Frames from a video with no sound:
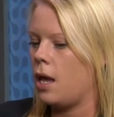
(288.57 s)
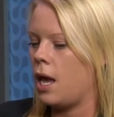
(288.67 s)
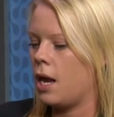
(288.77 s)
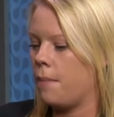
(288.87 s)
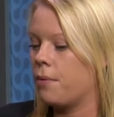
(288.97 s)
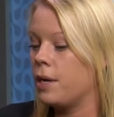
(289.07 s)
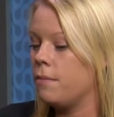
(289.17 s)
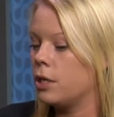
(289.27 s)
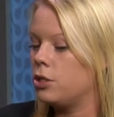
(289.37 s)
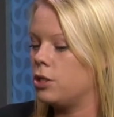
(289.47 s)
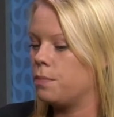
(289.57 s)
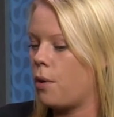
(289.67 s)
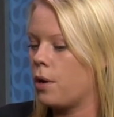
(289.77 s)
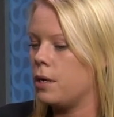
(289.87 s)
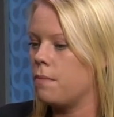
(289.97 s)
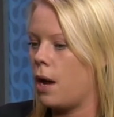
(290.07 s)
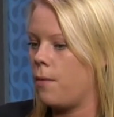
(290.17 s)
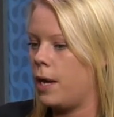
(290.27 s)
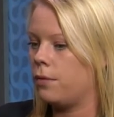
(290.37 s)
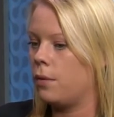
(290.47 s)
And I pretty much just partied my
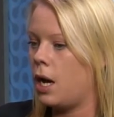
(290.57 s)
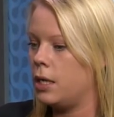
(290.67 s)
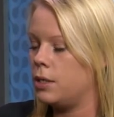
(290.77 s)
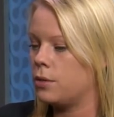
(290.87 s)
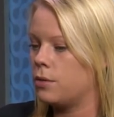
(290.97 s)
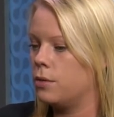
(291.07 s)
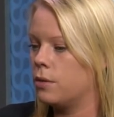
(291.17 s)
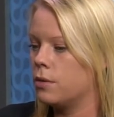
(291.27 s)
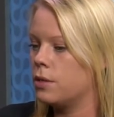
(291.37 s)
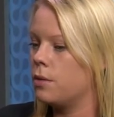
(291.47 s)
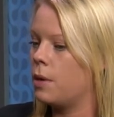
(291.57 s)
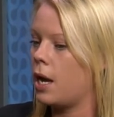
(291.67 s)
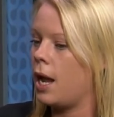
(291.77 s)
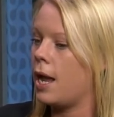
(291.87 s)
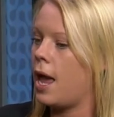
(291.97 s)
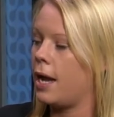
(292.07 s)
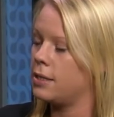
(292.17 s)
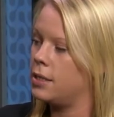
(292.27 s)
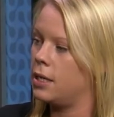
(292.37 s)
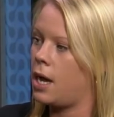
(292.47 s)
way through high school. So when I
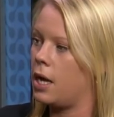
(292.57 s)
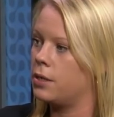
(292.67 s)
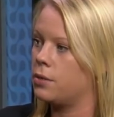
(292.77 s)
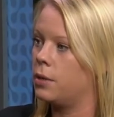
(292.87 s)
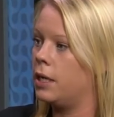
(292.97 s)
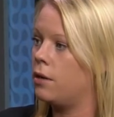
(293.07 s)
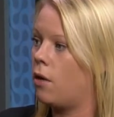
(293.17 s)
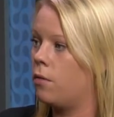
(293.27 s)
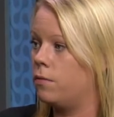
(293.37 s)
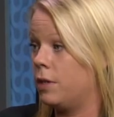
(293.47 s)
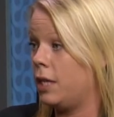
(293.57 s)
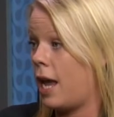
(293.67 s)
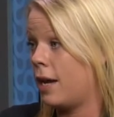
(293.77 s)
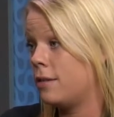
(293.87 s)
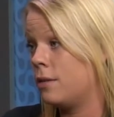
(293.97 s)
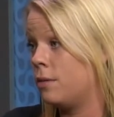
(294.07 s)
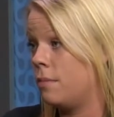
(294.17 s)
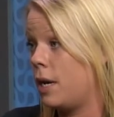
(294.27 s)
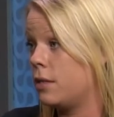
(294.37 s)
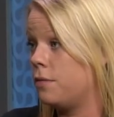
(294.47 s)
exited high school, I didn't really exit on the
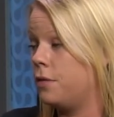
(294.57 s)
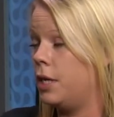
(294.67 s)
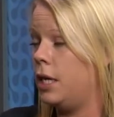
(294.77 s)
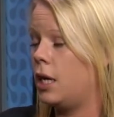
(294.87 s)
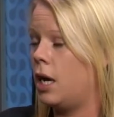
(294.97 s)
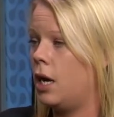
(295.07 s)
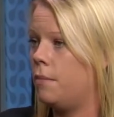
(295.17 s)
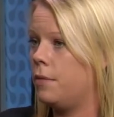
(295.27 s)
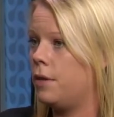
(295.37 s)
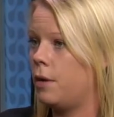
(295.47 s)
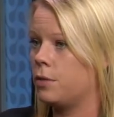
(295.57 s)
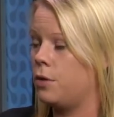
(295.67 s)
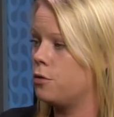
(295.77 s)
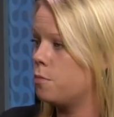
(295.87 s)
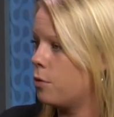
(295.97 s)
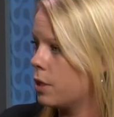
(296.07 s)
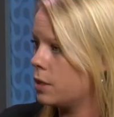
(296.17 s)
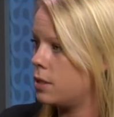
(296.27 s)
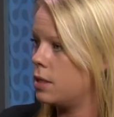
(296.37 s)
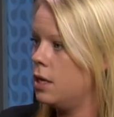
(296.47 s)
best foot. There was no
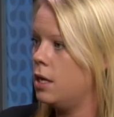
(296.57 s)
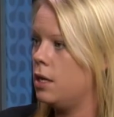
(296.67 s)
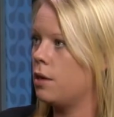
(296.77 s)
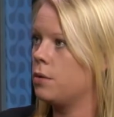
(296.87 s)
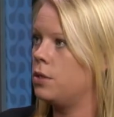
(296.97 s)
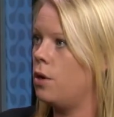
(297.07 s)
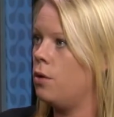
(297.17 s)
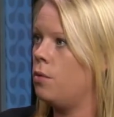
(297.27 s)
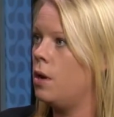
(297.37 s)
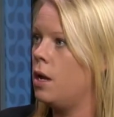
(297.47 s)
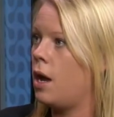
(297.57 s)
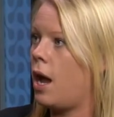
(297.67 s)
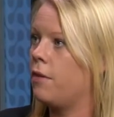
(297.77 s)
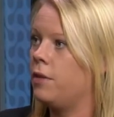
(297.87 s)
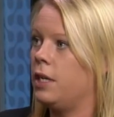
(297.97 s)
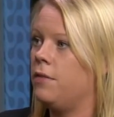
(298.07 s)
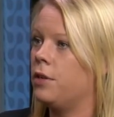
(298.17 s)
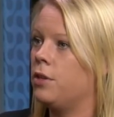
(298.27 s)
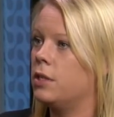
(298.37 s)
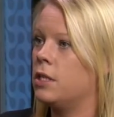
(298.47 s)
sports. I really
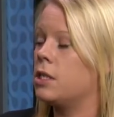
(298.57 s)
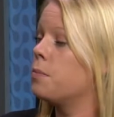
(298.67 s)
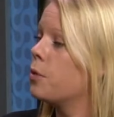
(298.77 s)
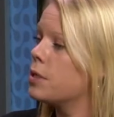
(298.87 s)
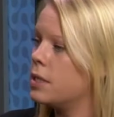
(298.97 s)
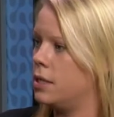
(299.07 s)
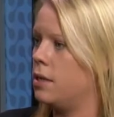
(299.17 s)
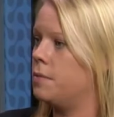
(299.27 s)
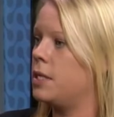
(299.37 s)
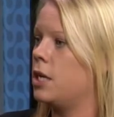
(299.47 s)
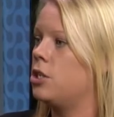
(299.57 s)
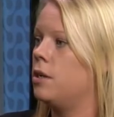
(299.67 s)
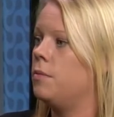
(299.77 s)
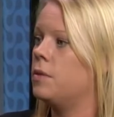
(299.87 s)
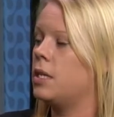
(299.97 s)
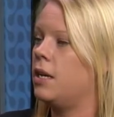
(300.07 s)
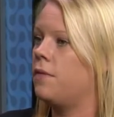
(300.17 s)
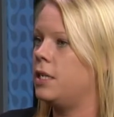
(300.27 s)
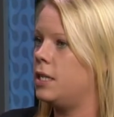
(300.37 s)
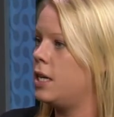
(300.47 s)
even looked at sports as an obsession. It was like, if
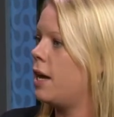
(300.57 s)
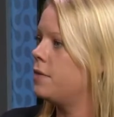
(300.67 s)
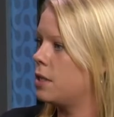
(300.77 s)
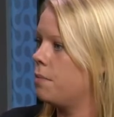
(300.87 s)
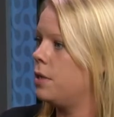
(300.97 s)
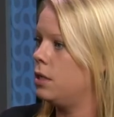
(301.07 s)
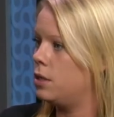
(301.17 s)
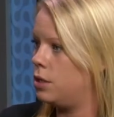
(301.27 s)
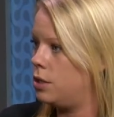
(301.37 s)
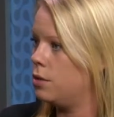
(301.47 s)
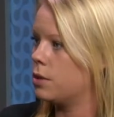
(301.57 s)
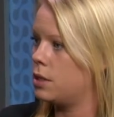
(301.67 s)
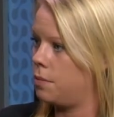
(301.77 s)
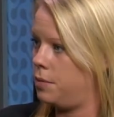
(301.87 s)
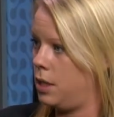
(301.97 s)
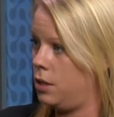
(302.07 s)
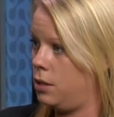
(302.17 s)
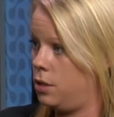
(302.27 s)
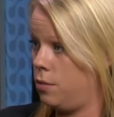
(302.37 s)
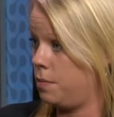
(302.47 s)
I didn't have something to do or something
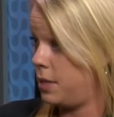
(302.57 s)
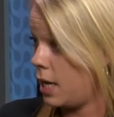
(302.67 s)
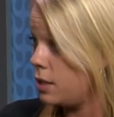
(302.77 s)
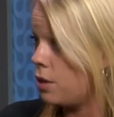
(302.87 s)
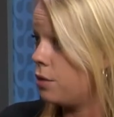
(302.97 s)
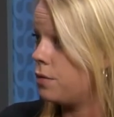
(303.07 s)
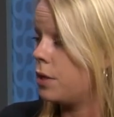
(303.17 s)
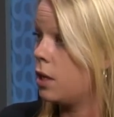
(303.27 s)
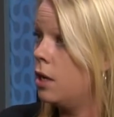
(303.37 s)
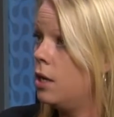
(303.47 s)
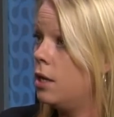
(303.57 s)
to obsess over,